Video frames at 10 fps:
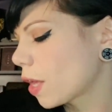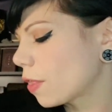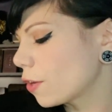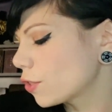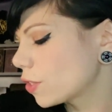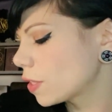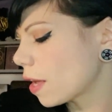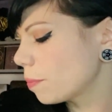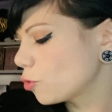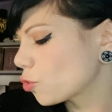There's
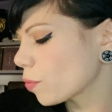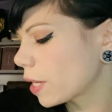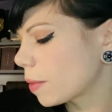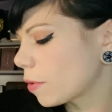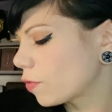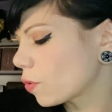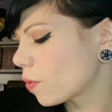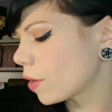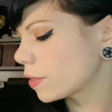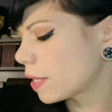some dream of
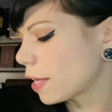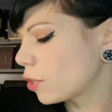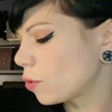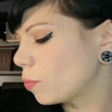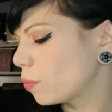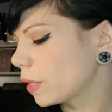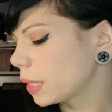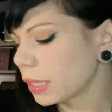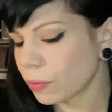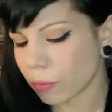yours that you
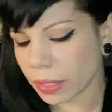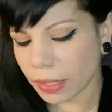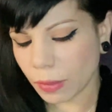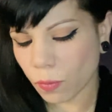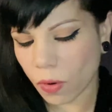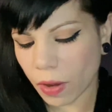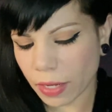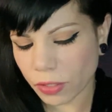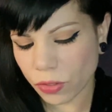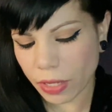really, really
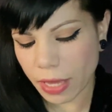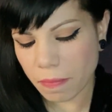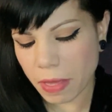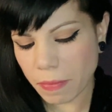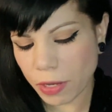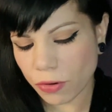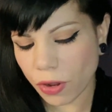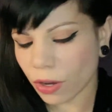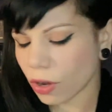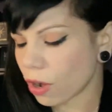want, okay? Maybe you're
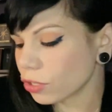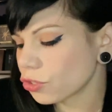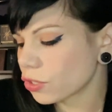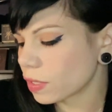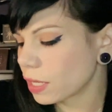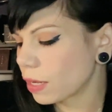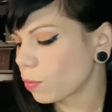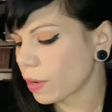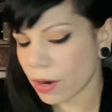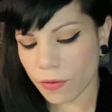not consciously
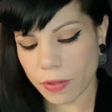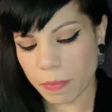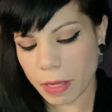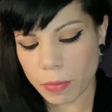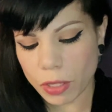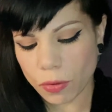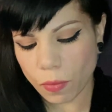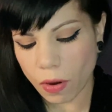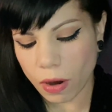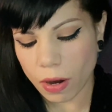aware of it. Maybe
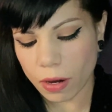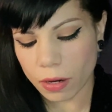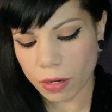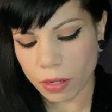you are.